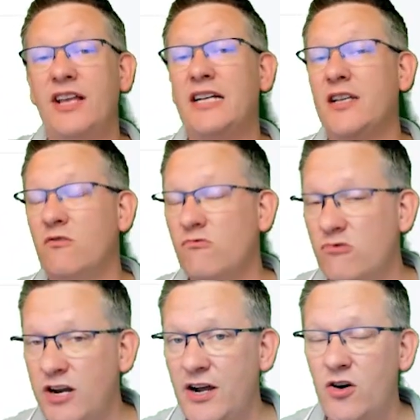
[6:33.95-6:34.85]
That's a
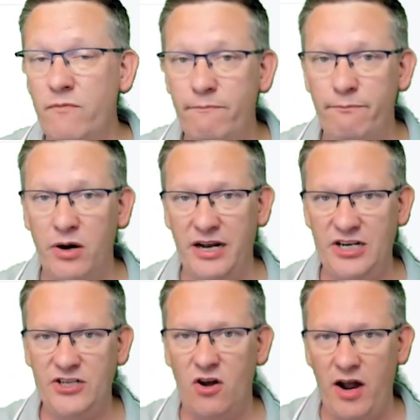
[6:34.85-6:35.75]
real
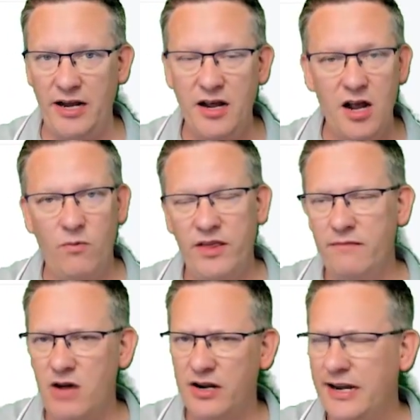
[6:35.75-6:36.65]
bullish sign
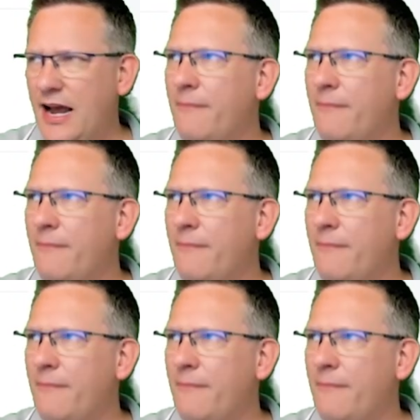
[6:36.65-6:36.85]
within the market.